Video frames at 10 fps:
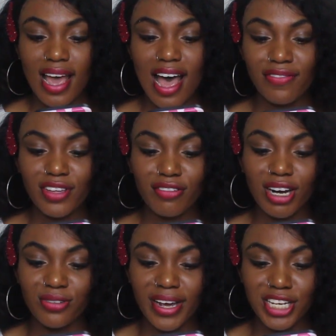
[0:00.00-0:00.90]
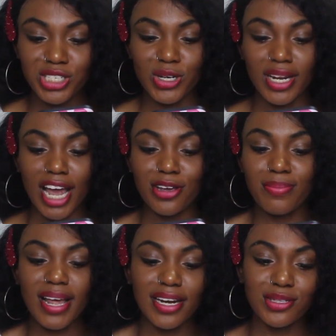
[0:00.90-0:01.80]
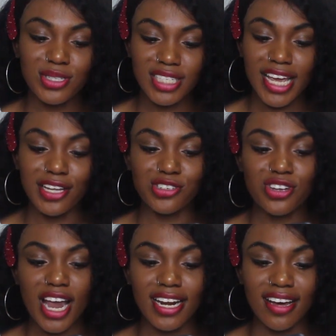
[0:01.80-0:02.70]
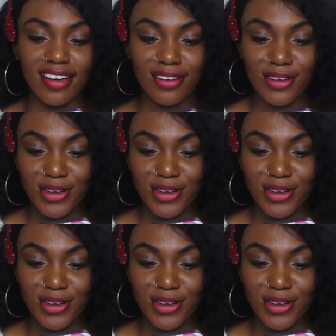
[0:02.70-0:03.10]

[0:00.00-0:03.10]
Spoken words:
After graduation, are you planning to stay in China?